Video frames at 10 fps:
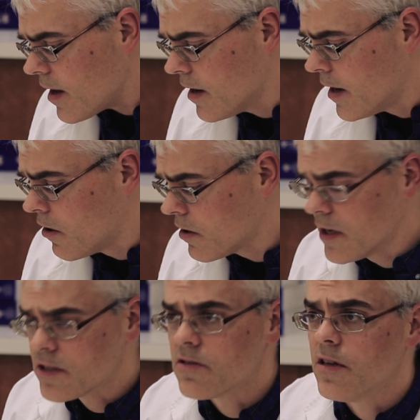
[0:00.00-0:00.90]
and how
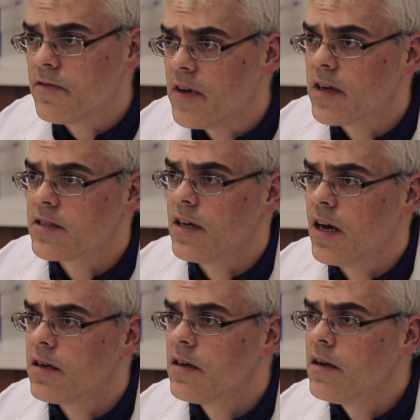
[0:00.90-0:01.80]
cholesterol affects
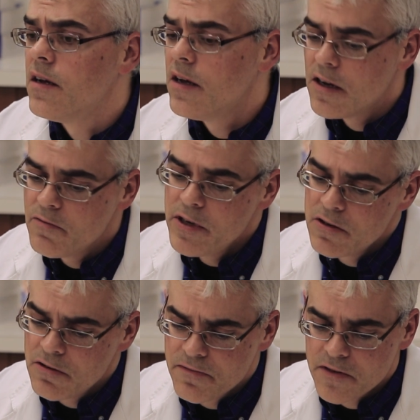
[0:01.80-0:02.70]
that, we
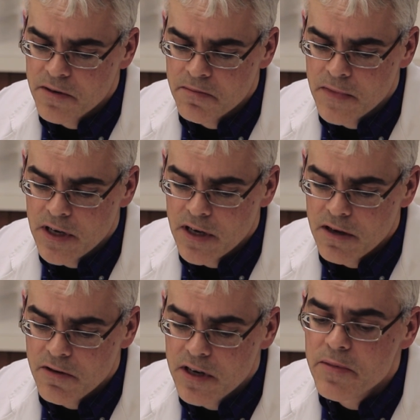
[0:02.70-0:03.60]
know from
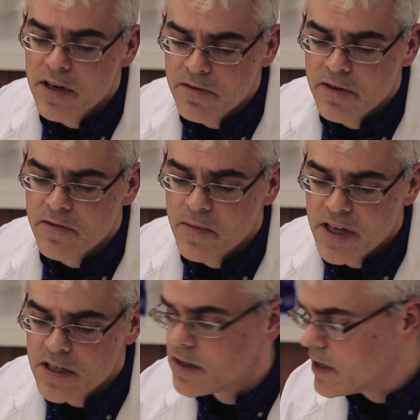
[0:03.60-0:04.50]
quite a bit of
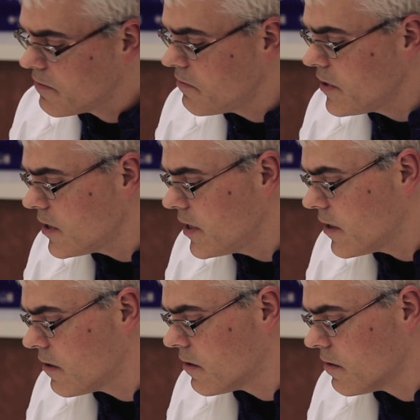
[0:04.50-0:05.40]
information that if we could
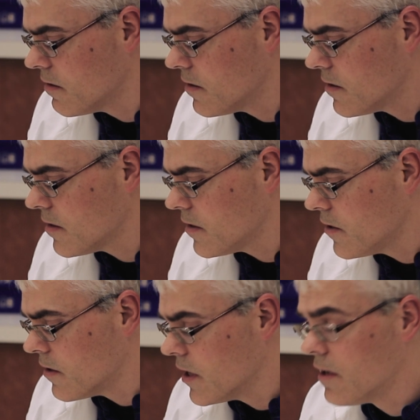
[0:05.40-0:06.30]
get your
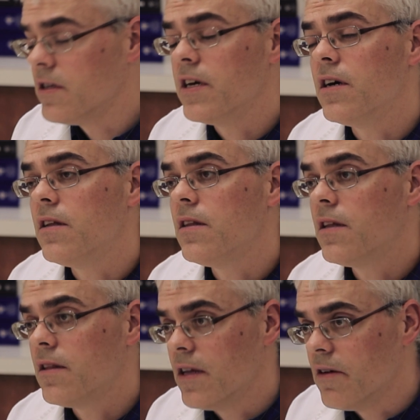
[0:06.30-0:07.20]
LDL
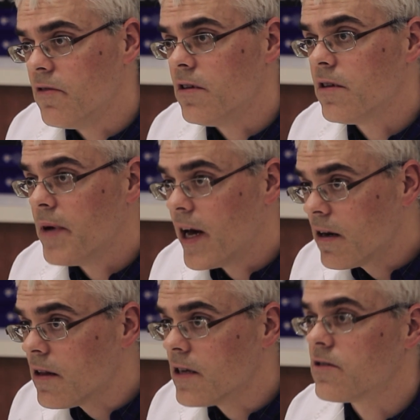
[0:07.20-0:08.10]
level, the
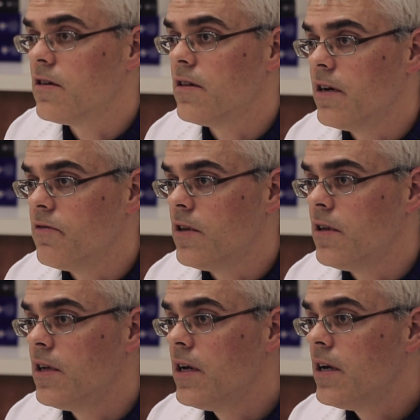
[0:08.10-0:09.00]
bad cholesterol
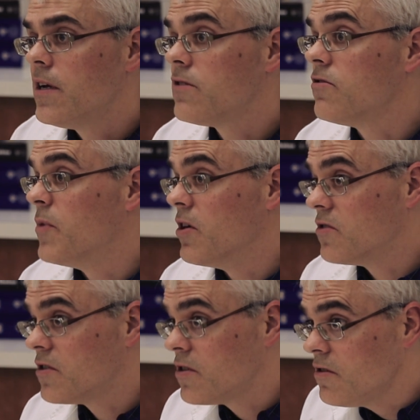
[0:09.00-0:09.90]
level, to
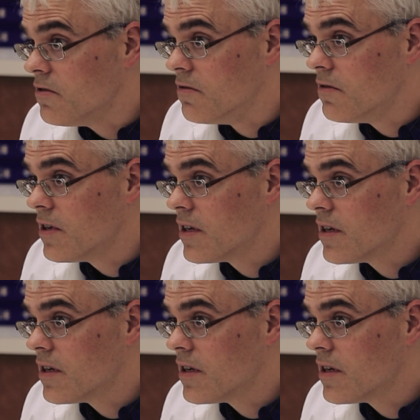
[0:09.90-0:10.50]
about 2,